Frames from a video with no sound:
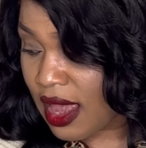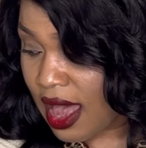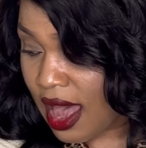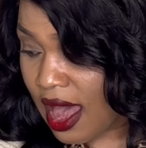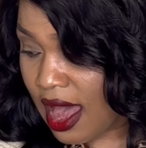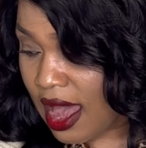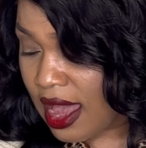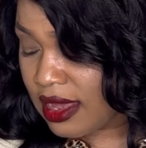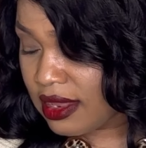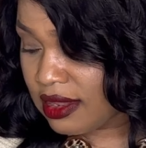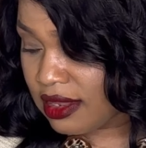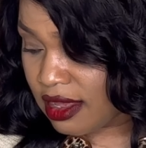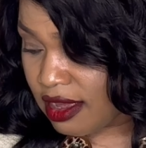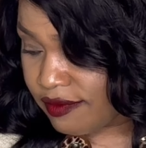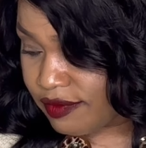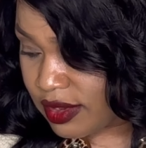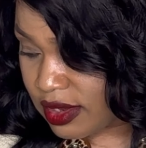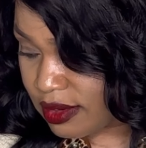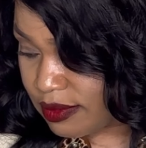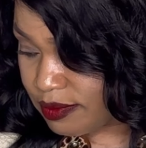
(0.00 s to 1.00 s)
I
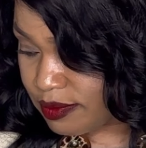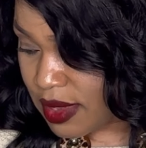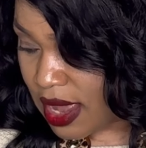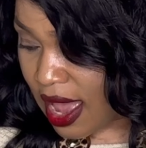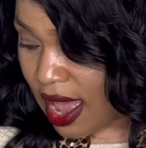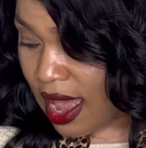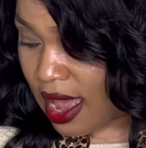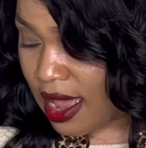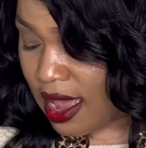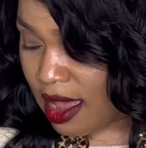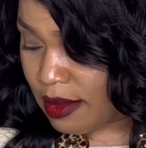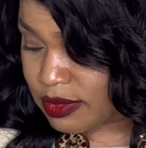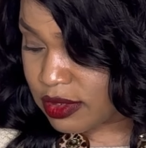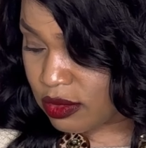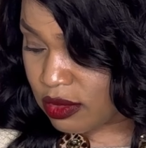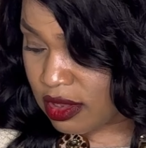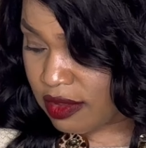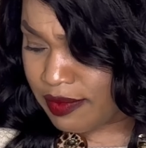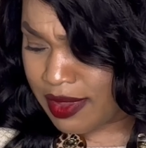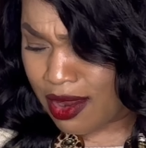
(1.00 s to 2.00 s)
loved it. I
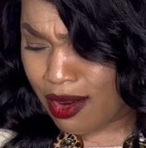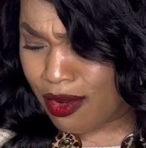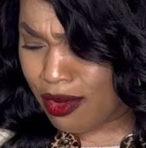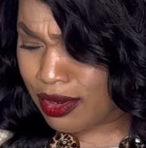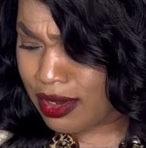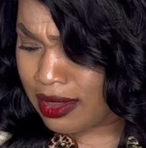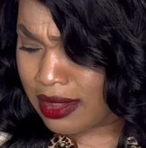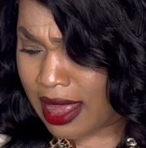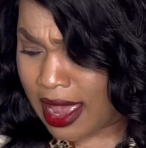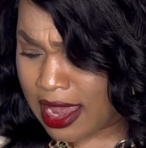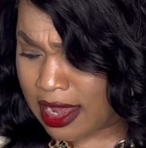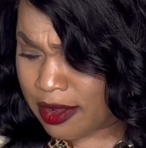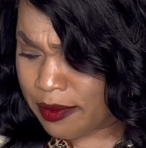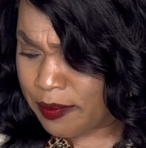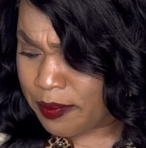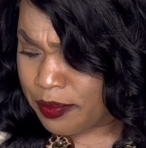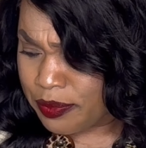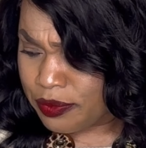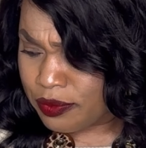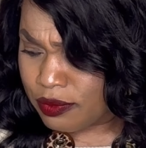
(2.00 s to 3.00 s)
absolutely love them. They're only like
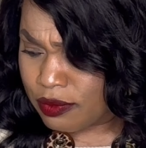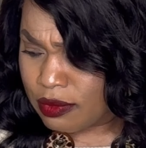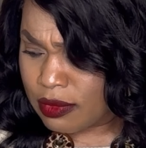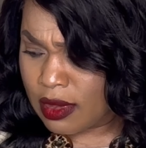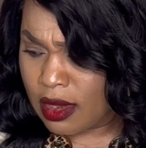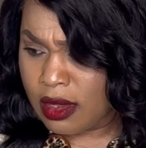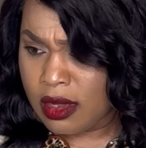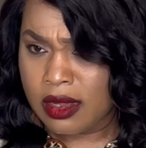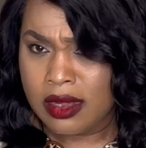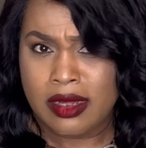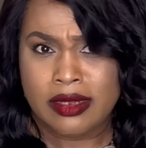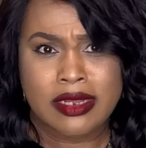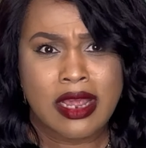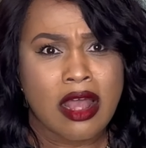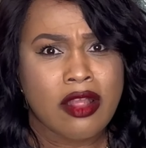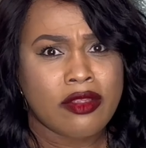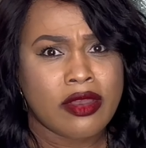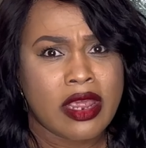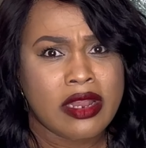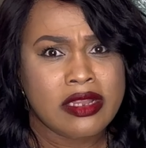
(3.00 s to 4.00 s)

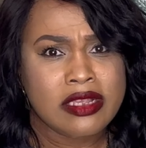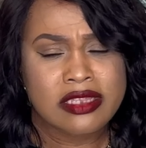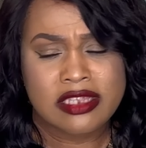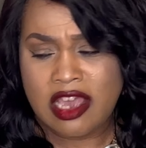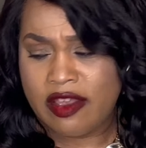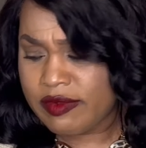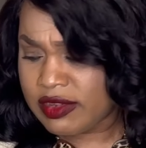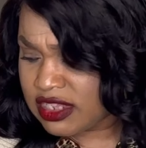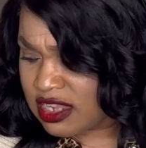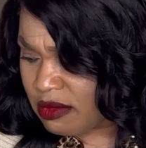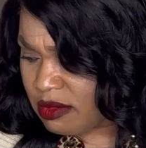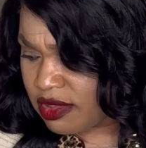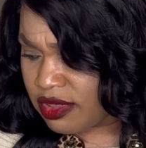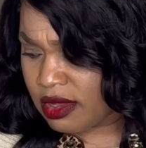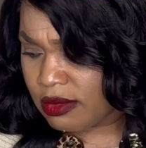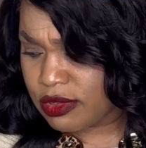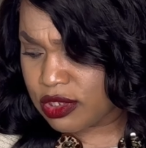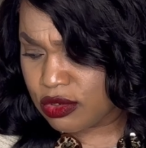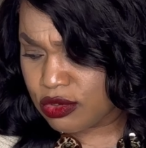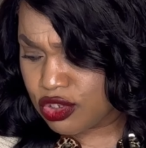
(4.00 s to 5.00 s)
$1.97, some of
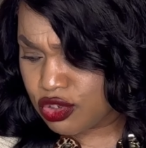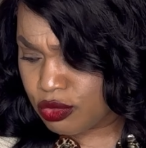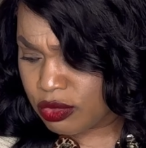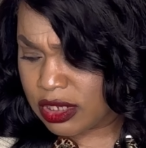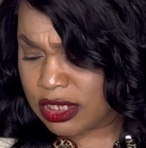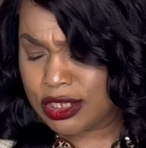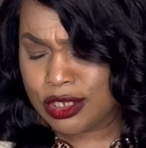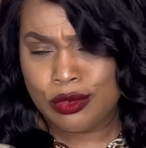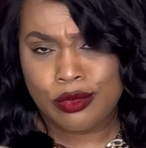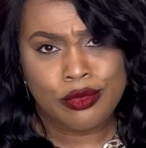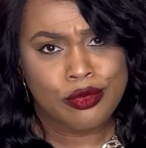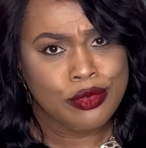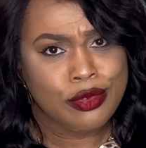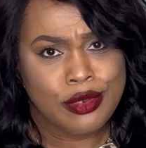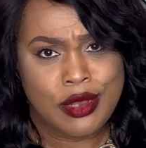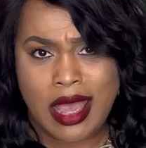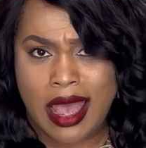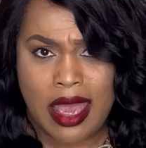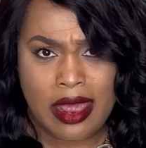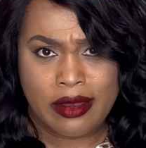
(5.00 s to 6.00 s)
them
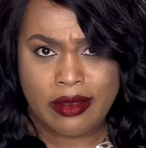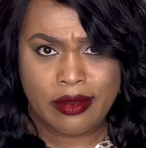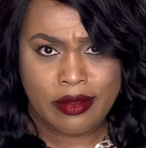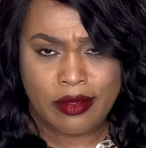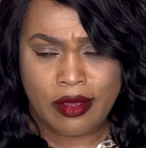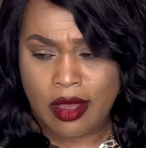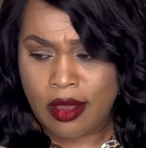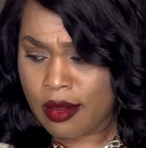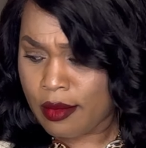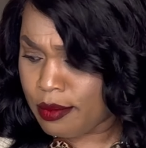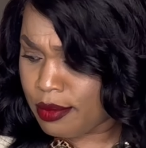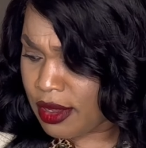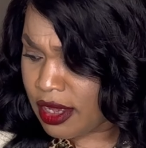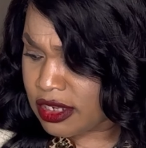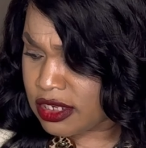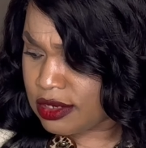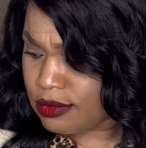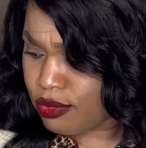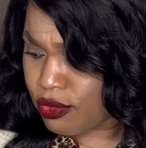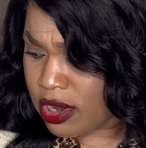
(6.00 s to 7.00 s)
$2.22. Not a
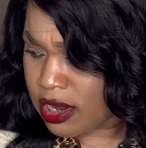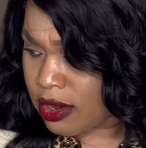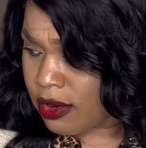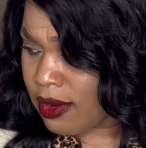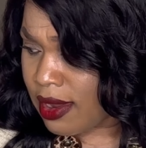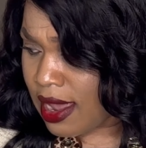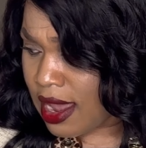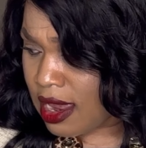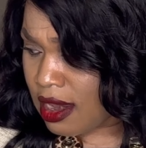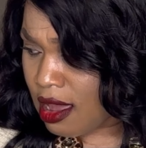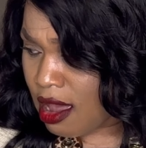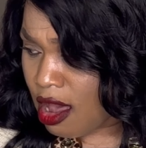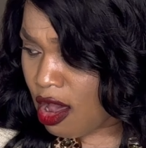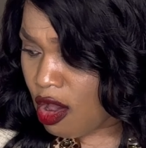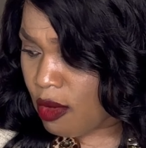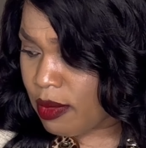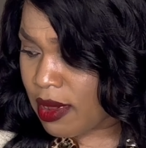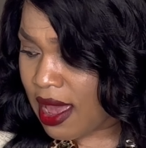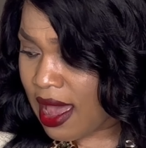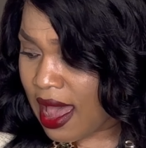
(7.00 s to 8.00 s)
budget breaker at
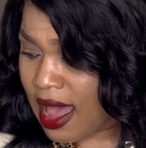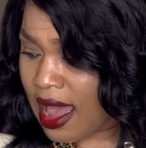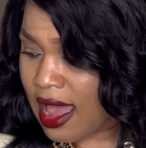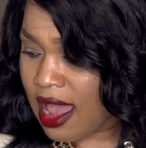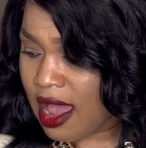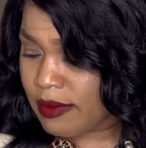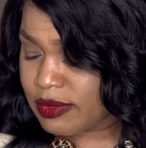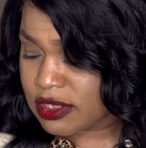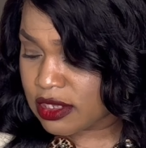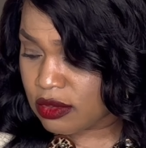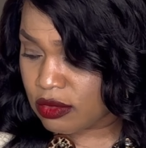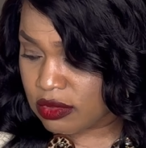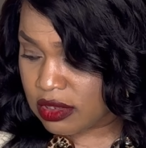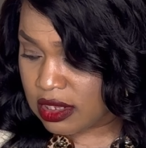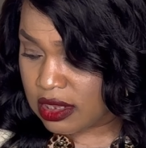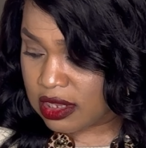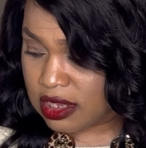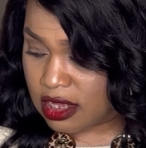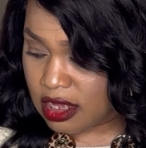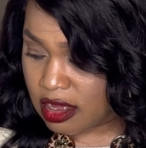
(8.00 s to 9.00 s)
all, but I
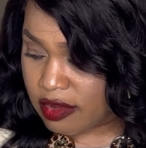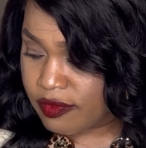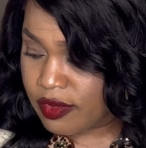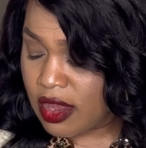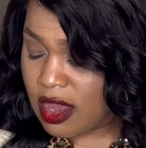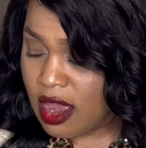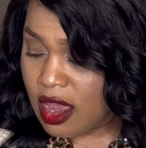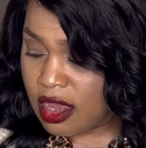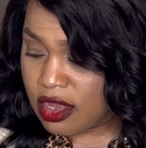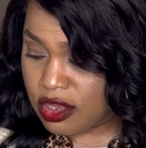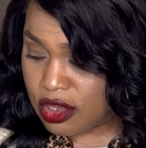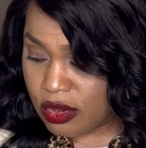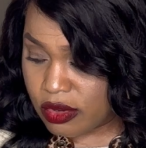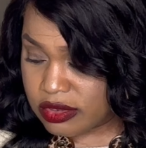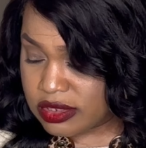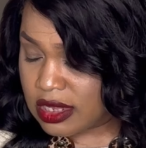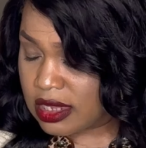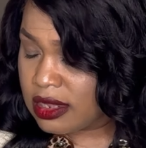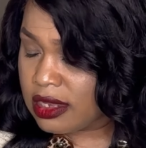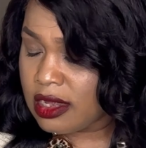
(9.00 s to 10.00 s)
absolutely love
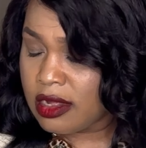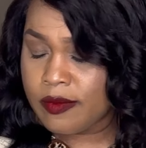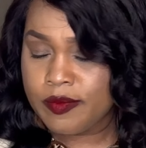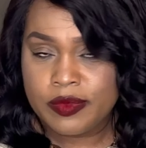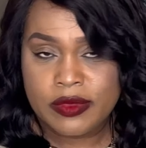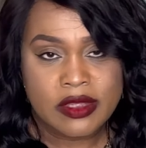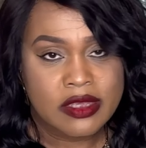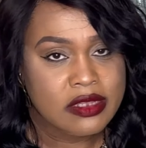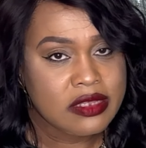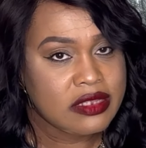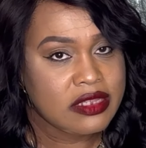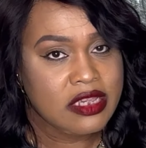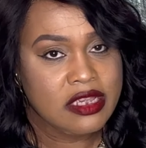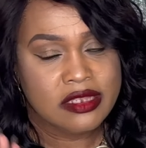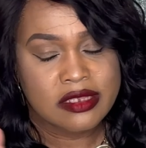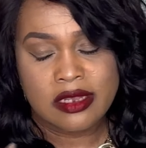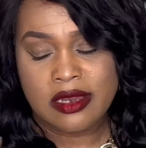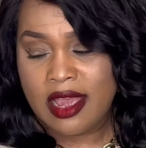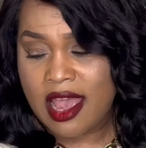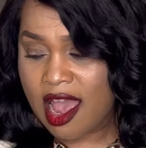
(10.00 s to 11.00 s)
using them
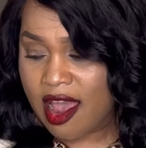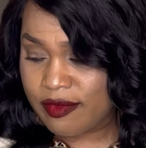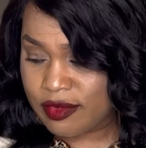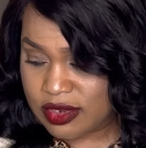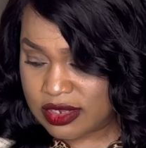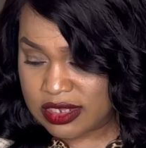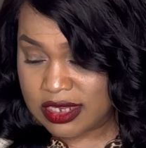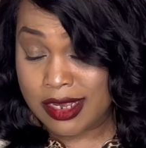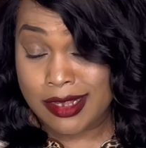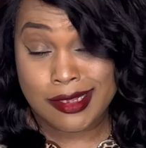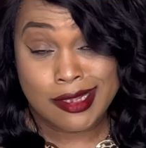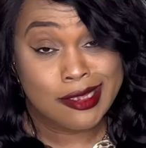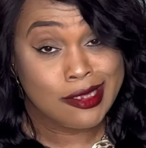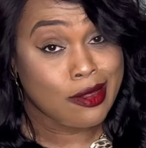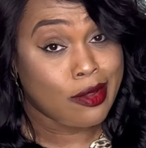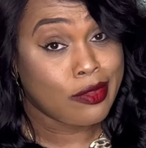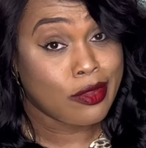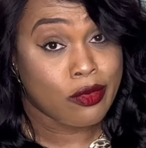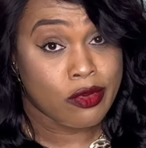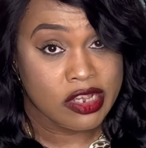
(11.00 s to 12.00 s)
season after season.
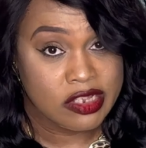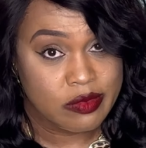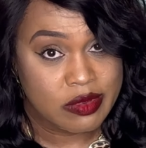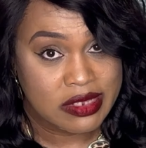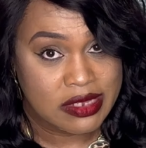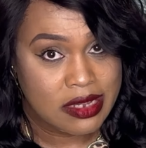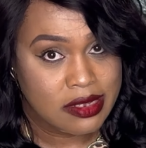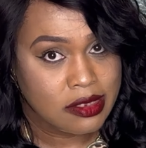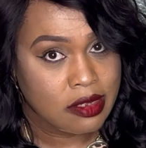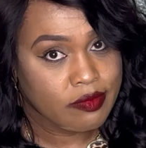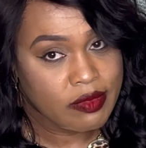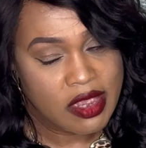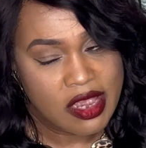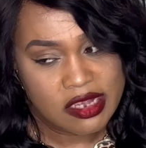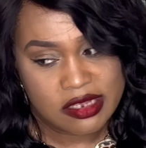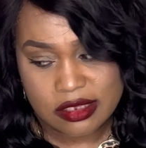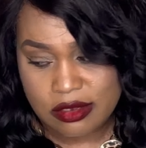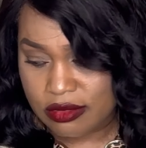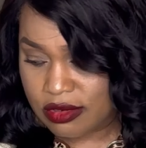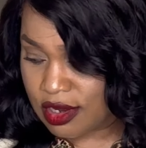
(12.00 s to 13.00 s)
So the Christmas season,
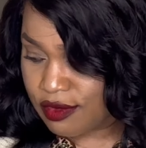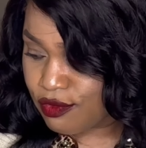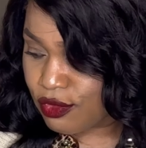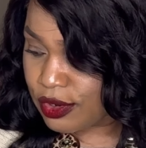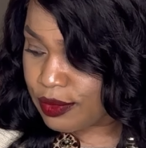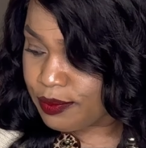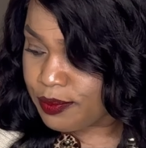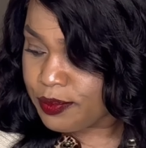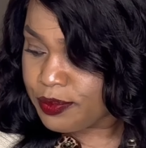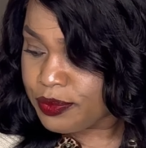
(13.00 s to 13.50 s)
it's no different.